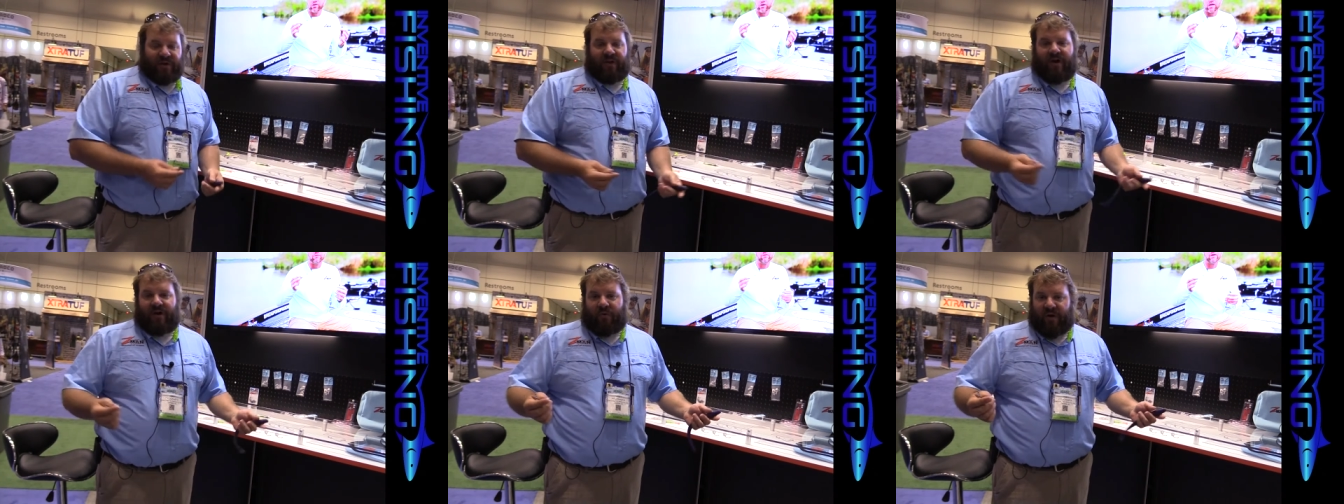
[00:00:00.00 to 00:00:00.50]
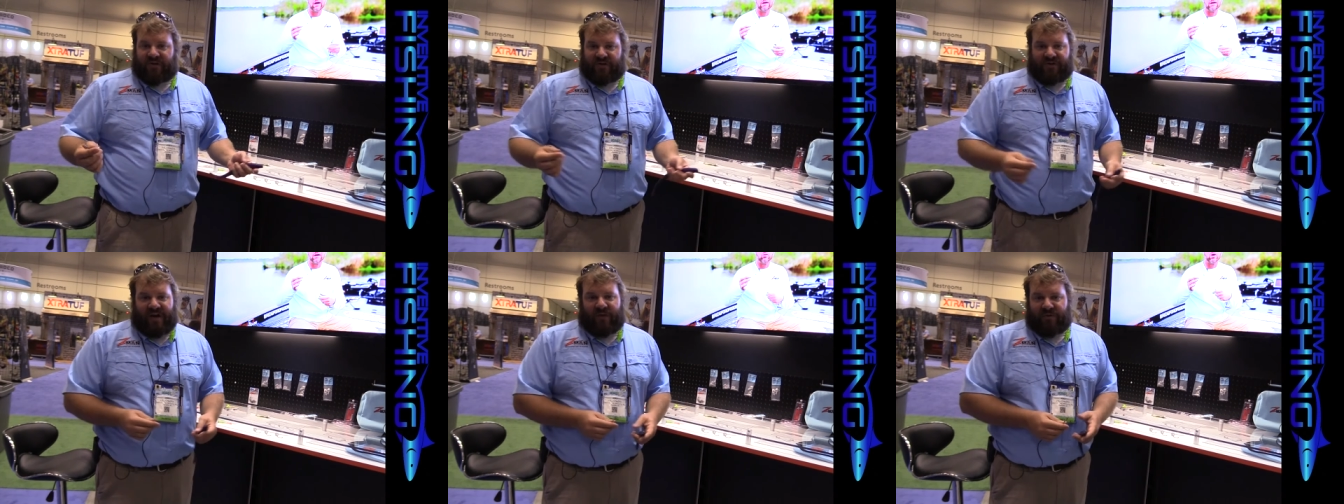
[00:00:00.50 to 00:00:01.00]
We got a lot of
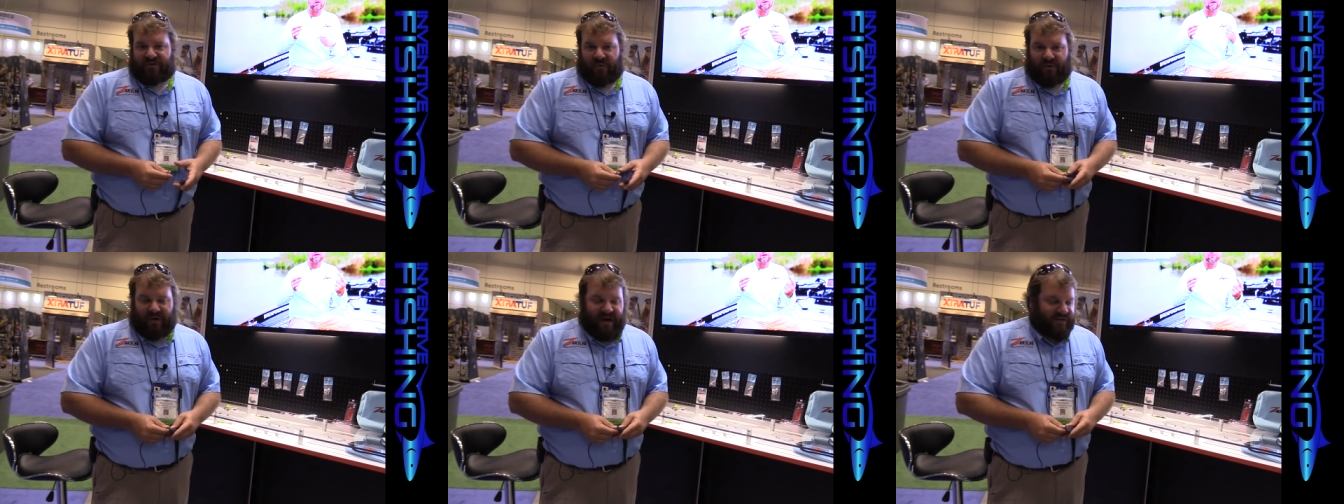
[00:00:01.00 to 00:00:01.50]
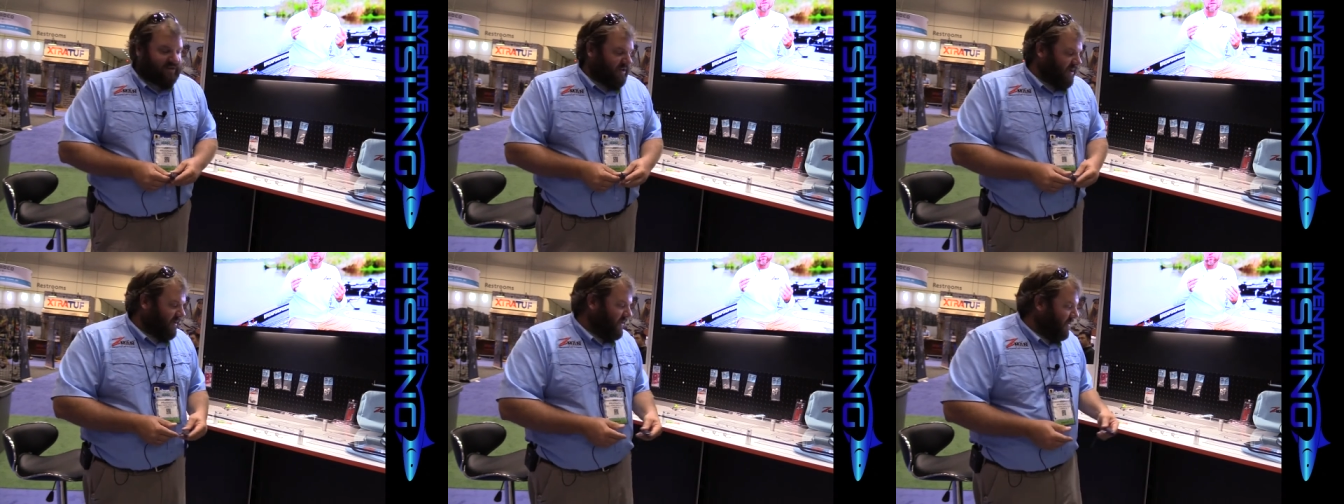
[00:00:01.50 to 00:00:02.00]
questions, how do we store
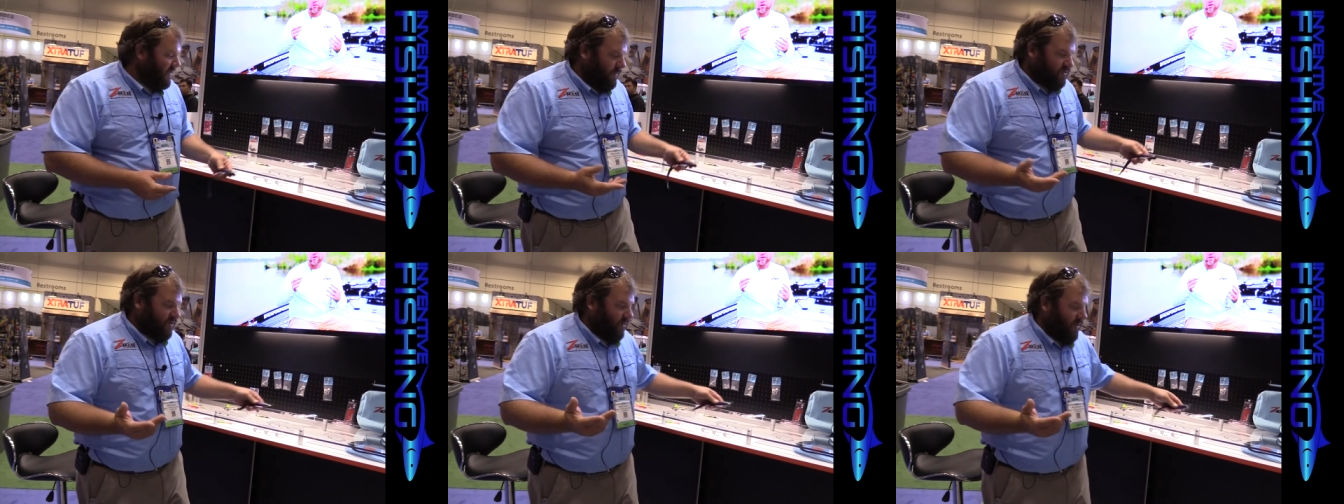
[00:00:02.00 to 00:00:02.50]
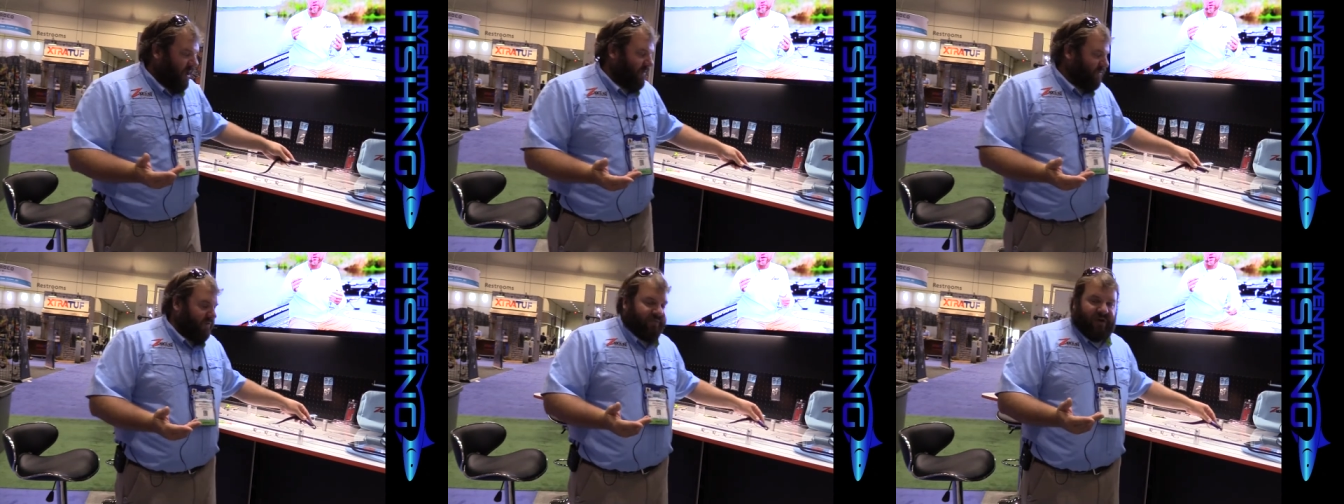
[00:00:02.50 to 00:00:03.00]
ElaZtech? I'm sure a lot
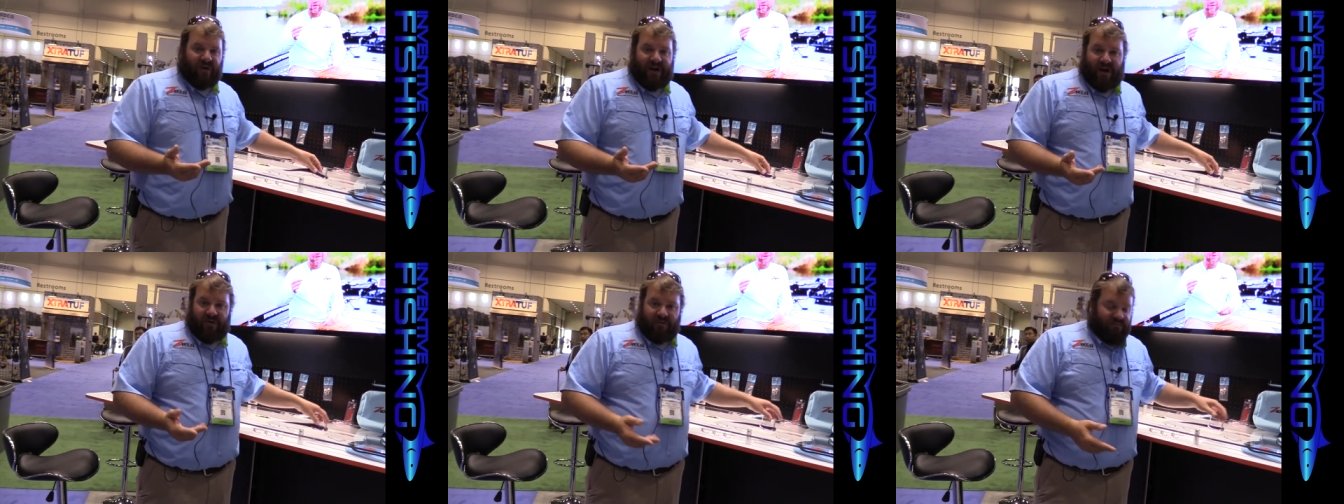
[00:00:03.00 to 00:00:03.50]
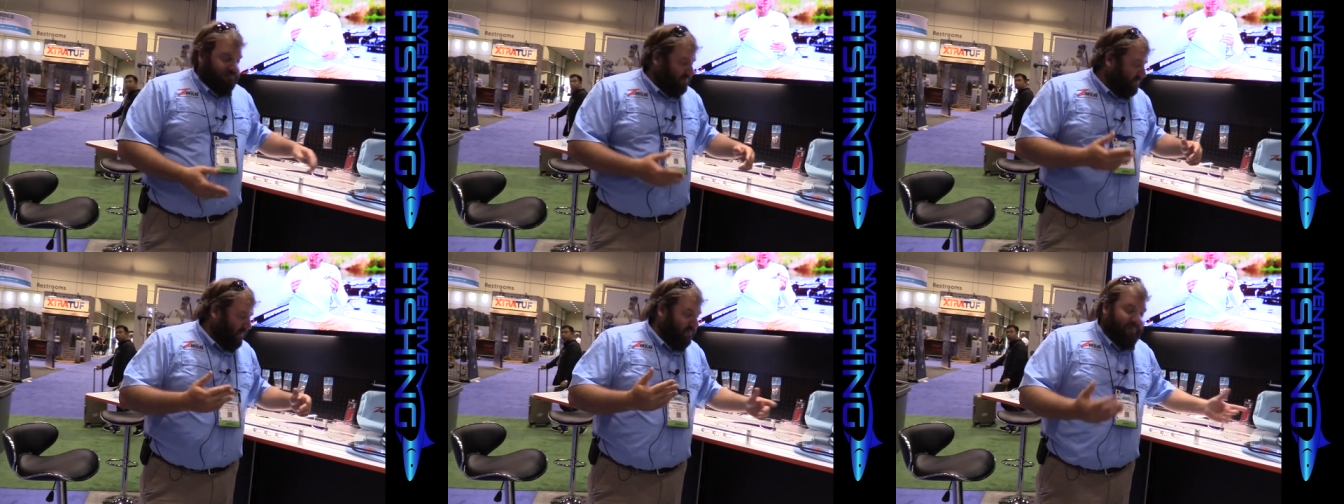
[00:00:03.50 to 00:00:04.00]
of you figured out
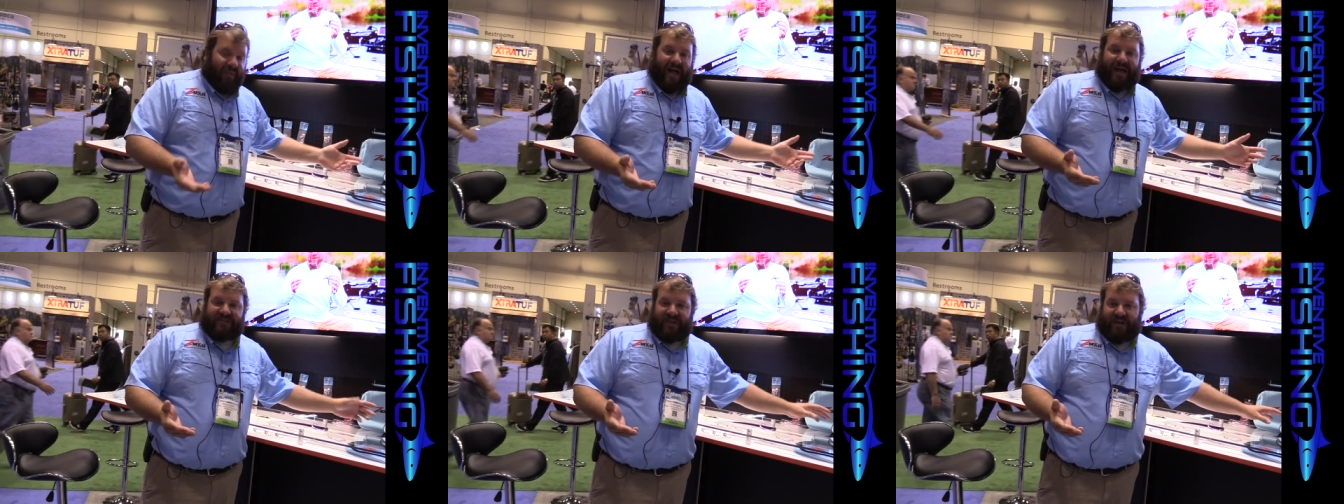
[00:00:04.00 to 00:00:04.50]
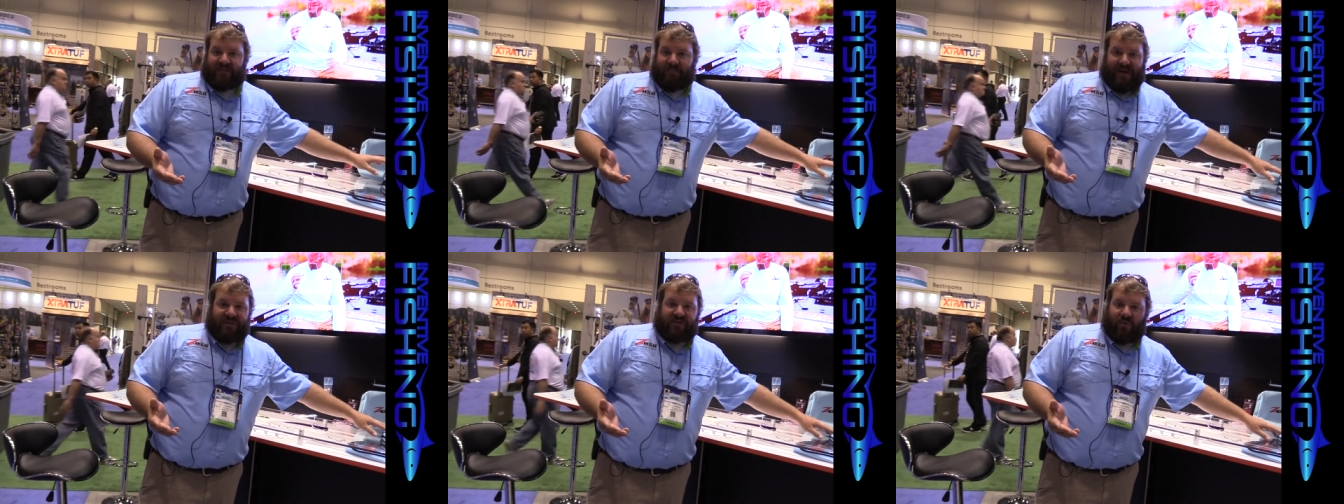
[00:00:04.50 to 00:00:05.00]
ElaZtech is
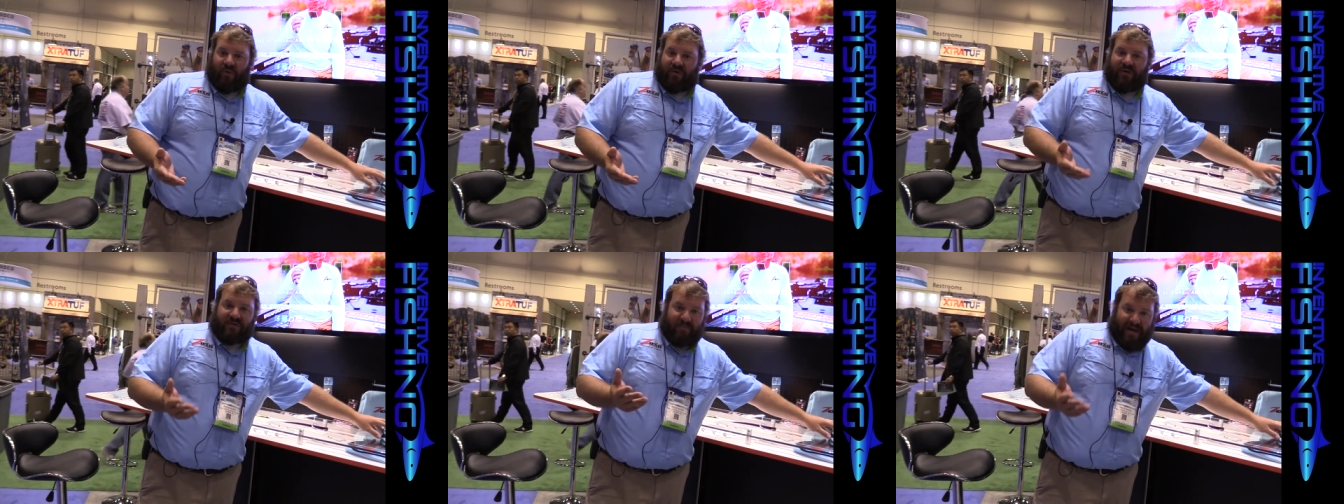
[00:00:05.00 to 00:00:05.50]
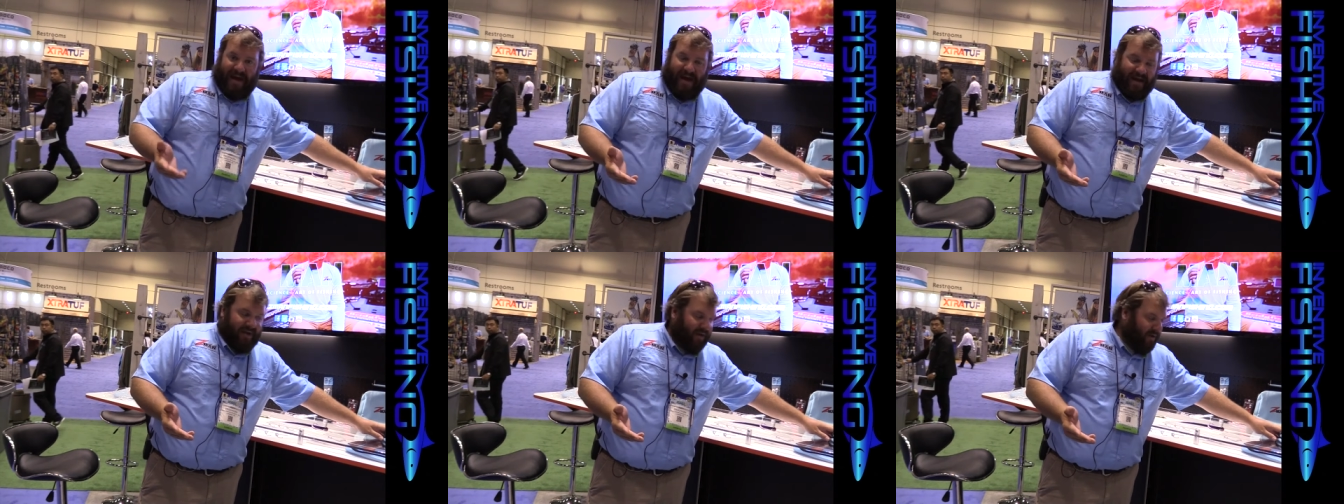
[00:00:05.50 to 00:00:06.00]
best stored in its bag.